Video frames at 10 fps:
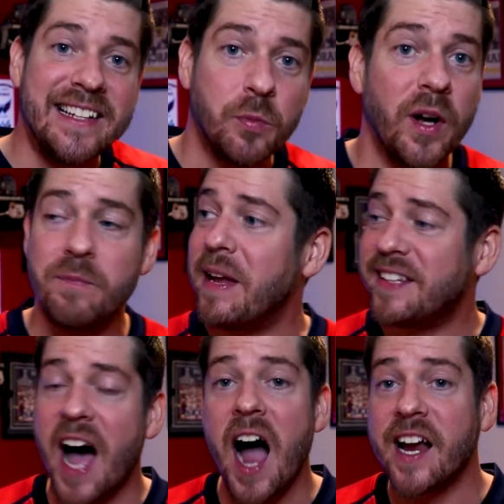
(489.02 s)
is what
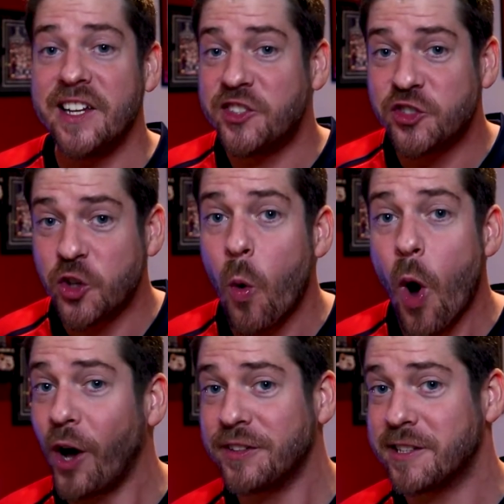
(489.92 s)
makes hockey so
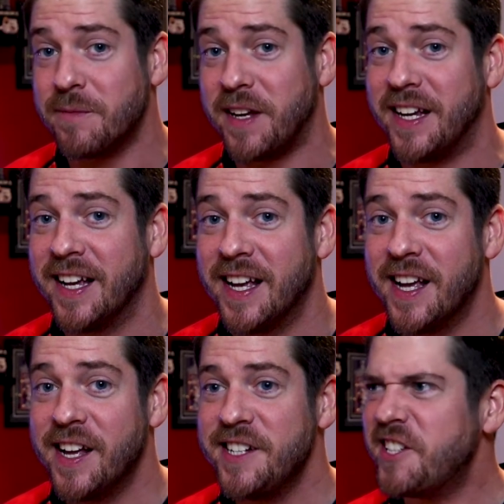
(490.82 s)
awesome to me.
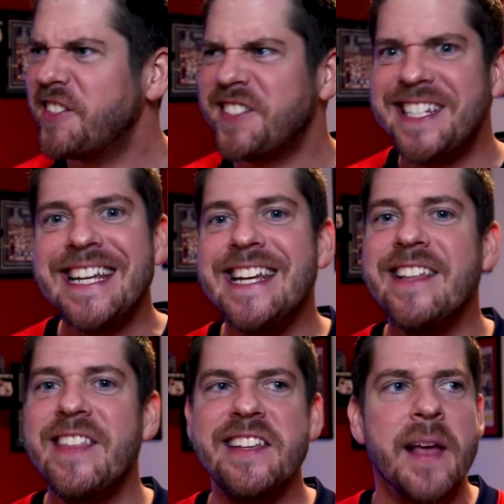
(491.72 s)
Just
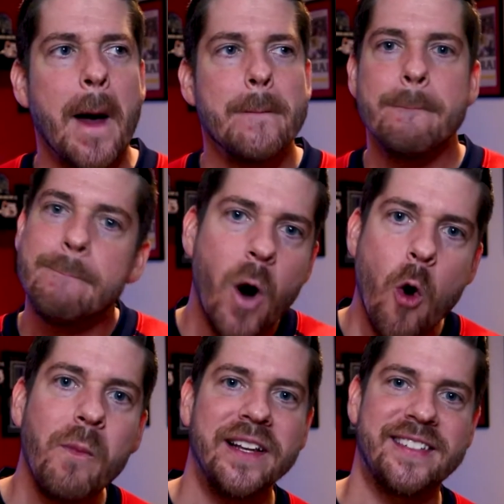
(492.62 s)
seeing these
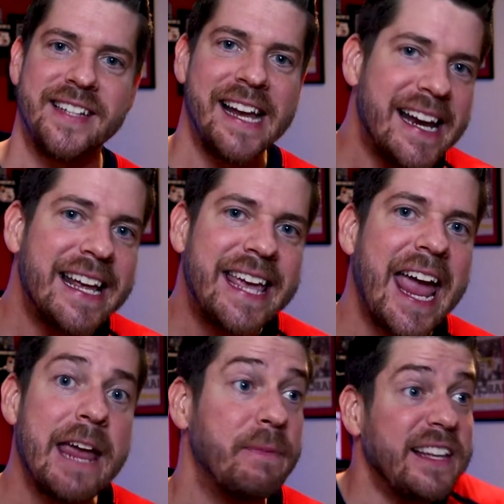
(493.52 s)
moments in a
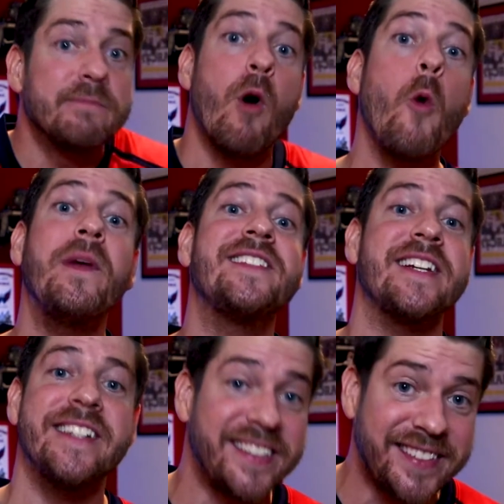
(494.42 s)
game, these moments
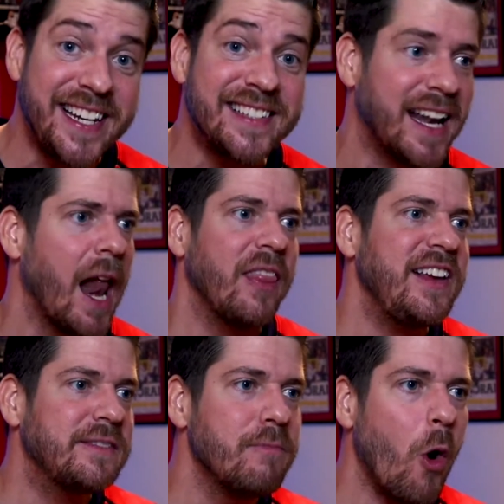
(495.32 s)
in a season,
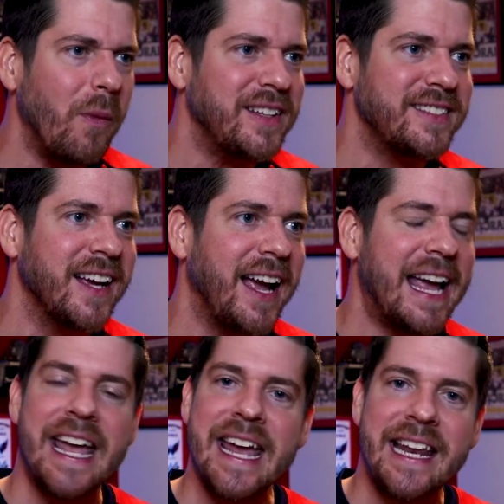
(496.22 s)
these moments
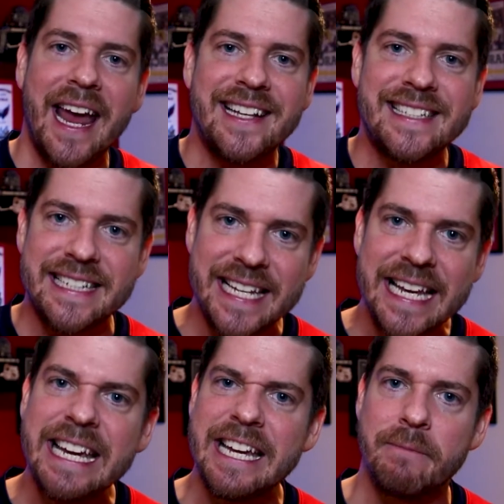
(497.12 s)
in a
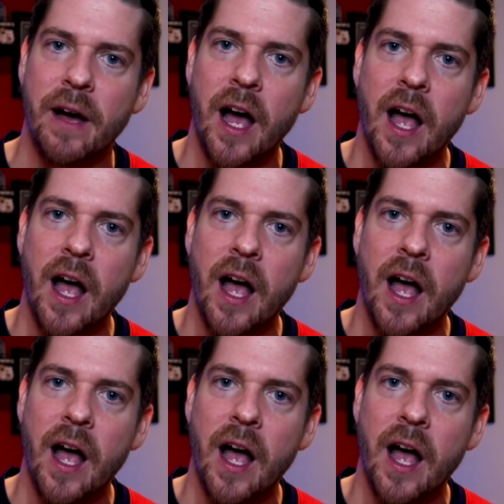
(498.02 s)
team